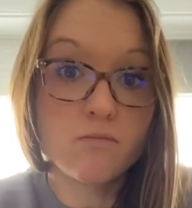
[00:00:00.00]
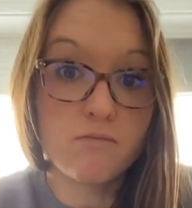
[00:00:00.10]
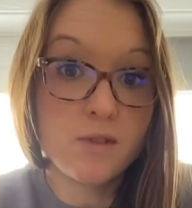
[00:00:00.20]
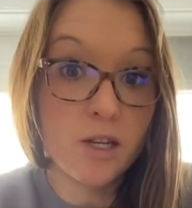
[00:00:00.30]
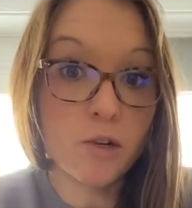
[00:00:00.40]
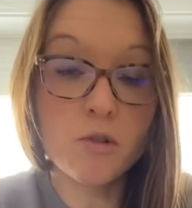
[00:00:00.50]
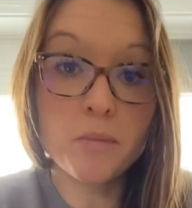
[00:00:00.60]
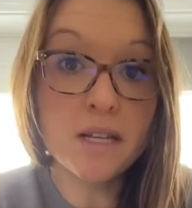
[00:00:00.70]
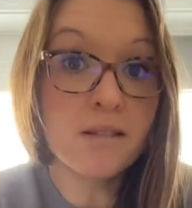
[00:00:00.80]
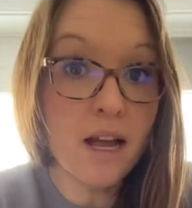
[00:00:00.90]
0
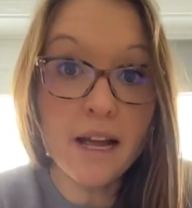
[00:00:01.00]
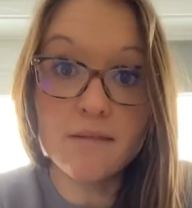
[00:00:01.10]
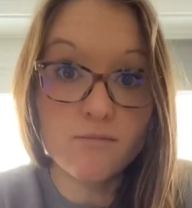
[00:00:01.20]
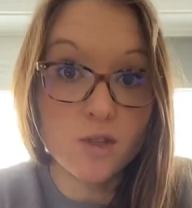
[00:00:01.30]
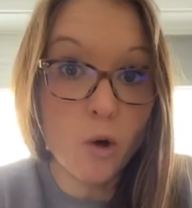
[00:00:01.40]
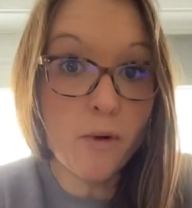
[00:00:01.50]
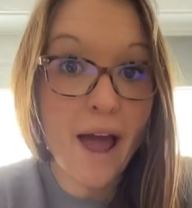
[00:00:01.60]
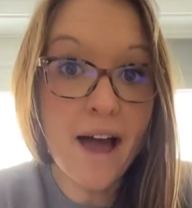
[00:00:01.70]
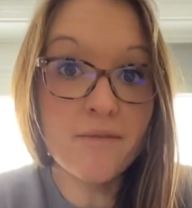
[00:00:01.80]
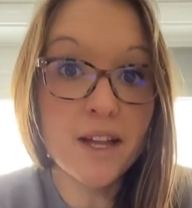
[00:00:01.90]
means I don't
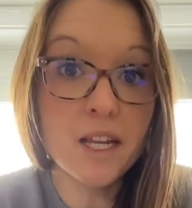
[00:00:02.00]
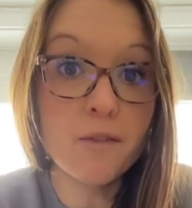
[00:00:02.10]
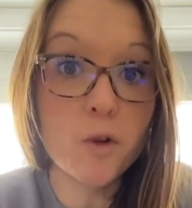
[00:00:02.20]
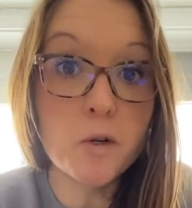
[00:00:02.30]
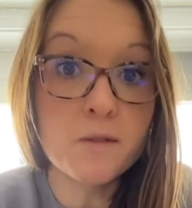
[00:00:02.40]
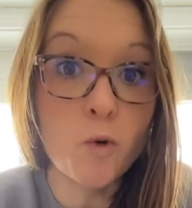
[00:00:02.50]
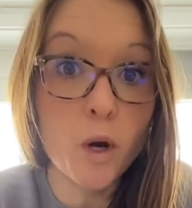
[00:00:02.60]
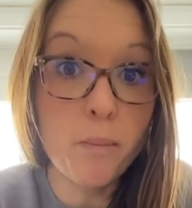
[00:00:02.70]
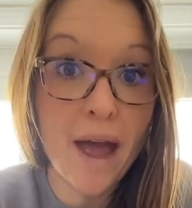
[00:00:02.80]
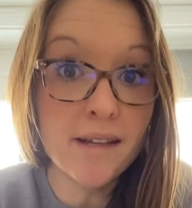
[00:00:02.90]
have any of those
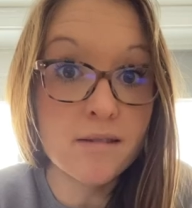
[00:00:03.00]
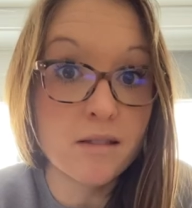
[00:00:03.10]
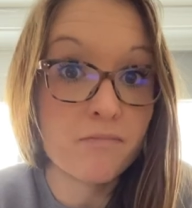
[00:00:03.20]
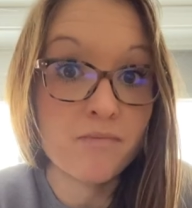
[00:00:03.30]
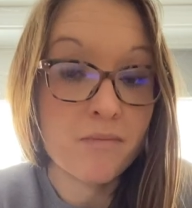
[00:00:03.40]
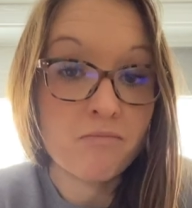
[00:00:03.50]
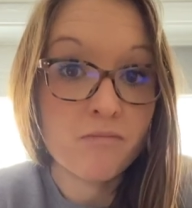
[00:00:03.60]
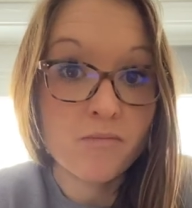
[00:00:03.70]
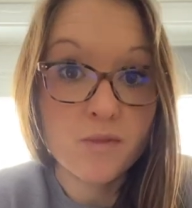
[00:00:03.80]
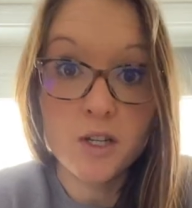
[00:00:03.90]
4 pens.
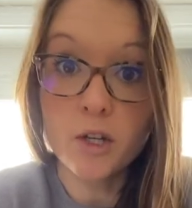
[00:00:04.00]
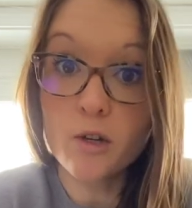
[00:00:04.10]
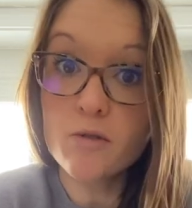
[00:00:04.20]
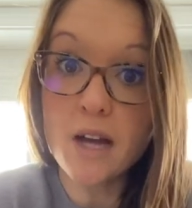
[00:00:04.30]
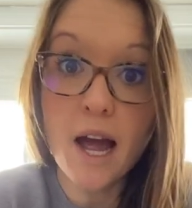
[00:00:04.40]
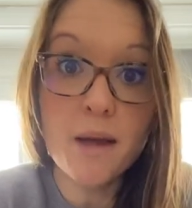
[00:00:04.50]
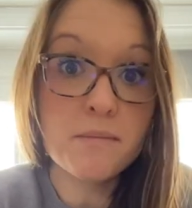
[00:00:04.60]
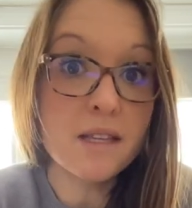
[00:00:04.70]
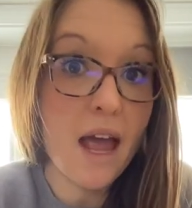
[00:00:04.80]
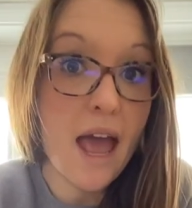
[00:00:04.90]
0
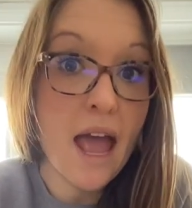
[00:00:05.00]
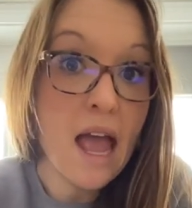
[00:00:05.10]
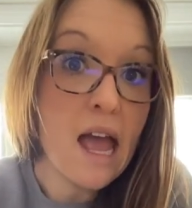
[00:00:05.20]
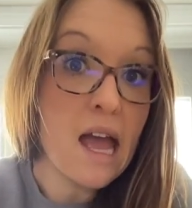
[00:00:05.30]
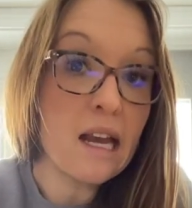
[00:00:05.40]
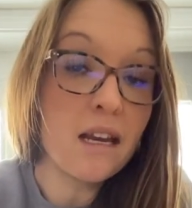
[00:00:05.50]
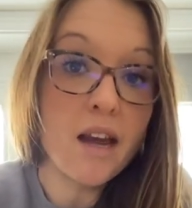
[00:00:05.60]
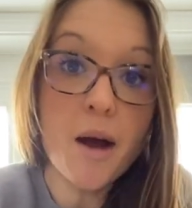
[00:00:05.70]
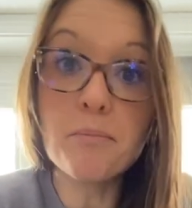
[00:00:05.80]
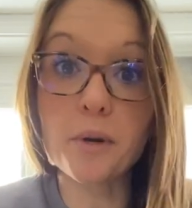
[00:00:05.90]
times any
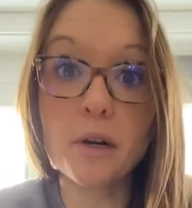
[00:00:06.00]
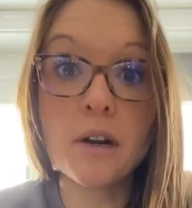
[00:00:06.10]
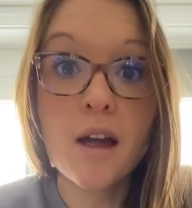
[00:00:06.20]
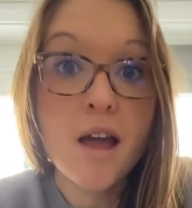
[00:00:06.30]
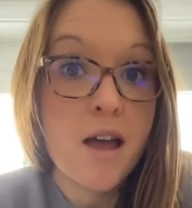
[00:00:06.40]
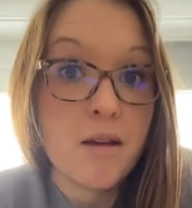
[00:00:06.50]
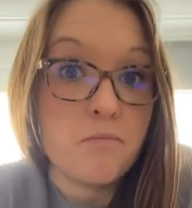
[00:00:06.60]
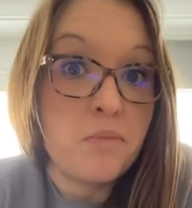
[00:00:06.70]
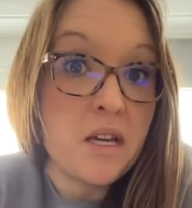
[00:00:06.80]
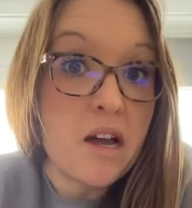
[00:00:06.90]
number
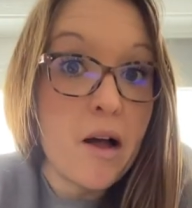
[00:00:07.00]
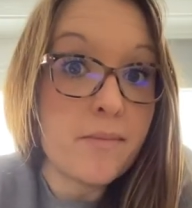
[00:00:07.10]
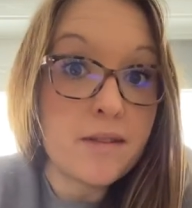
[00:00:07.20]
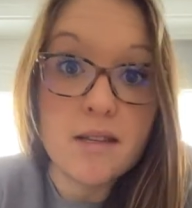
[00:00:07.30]
becomes